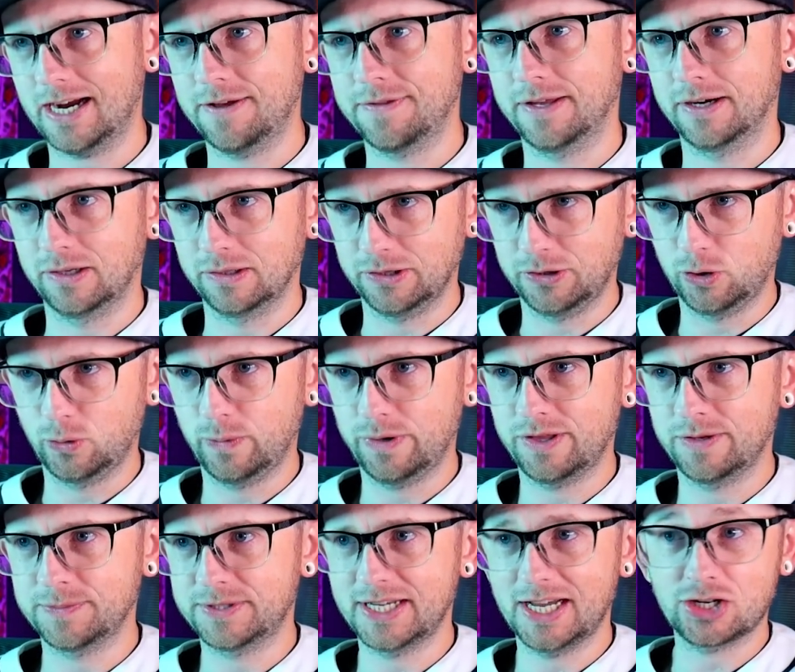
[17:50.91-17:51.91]
and then a little
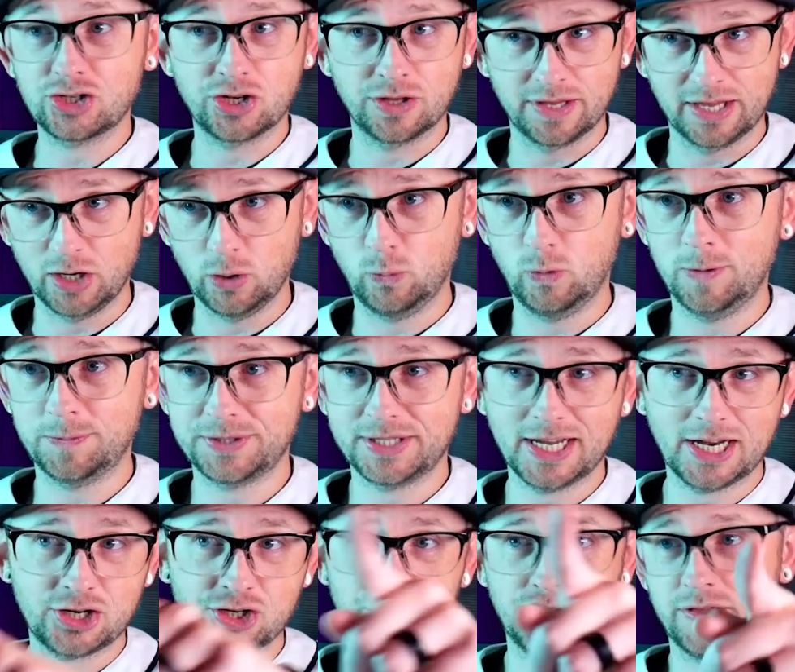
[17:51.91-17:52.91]
rhythm section, then a whoop
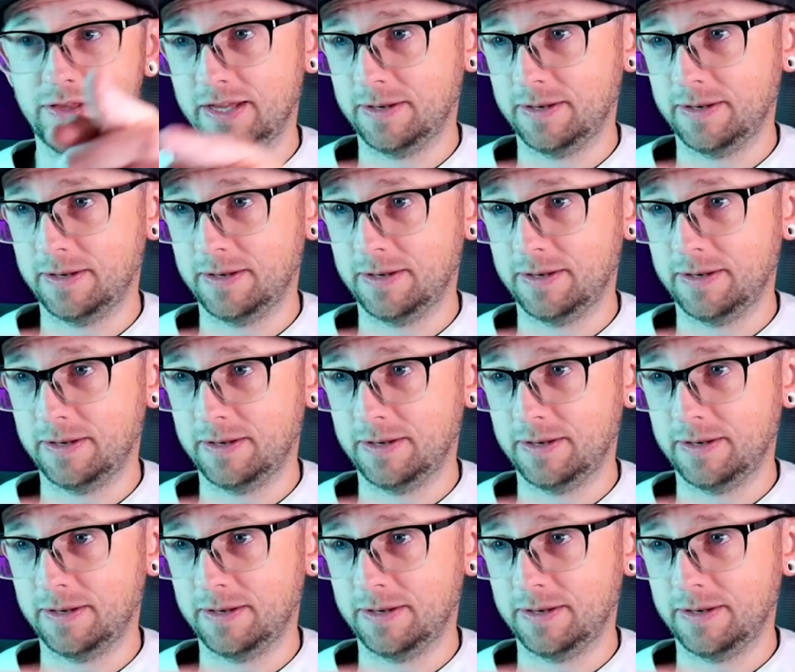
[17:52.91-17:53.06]
section,